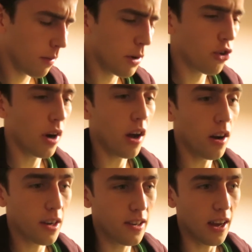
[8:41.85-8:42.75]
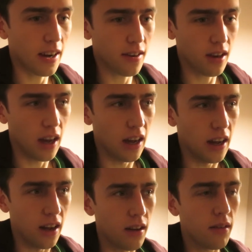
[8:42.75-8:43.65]
been trying to architect
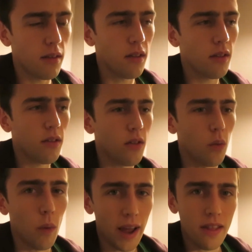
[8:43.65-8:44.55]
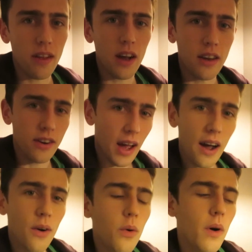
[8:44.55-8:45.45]
uh, the way that I
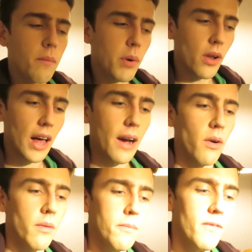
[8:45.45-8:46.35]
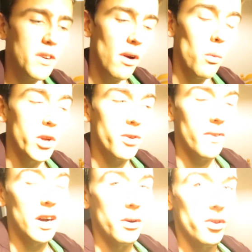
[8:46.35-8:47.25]
now pull out, figure out which
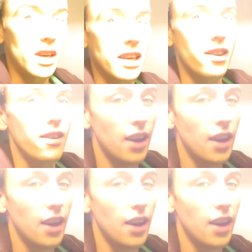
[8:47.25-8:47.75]
files I need to